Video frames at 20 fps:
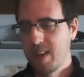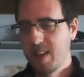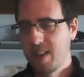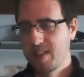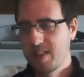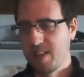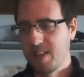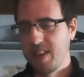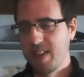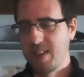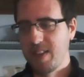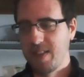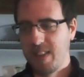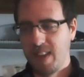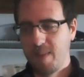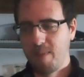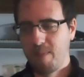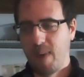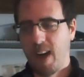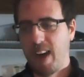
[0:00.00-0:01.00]
So they,
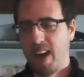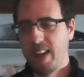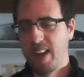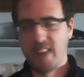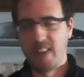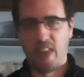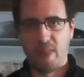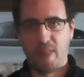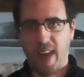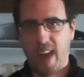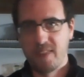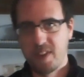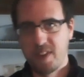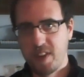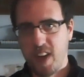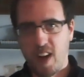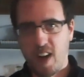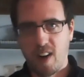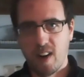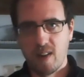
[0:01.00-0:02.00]
they buy a
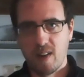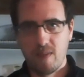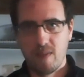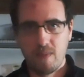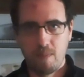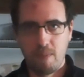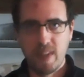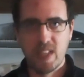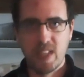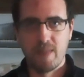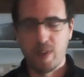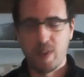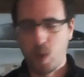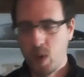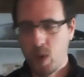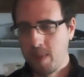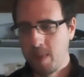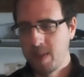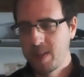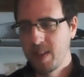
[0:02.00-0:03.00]
$10,000 piece of
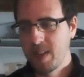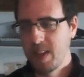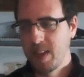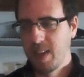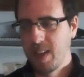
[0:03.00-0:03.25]
equipment,